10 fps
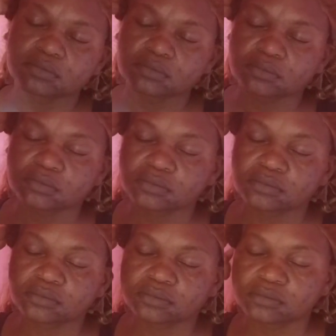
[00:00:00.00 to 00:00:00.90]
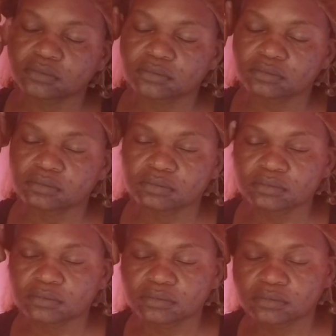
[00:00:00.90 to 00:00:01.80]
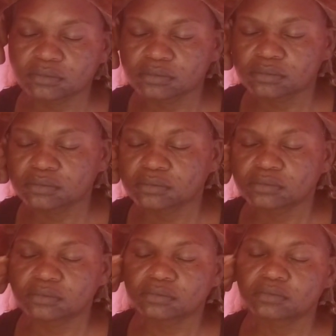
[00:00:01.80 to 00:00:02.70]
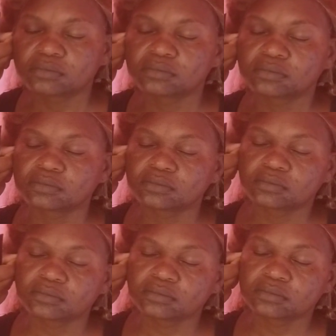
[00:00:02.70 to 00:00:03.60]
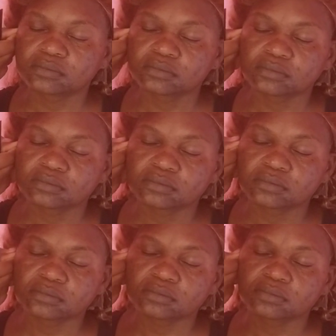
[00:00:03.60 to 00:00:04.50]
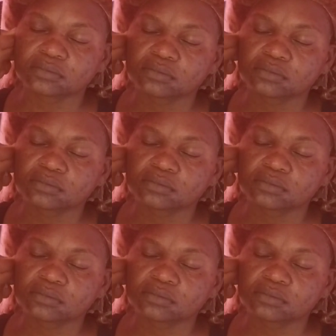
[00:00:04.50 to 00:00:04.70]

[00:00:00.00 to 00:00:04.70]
could do with the got to be glue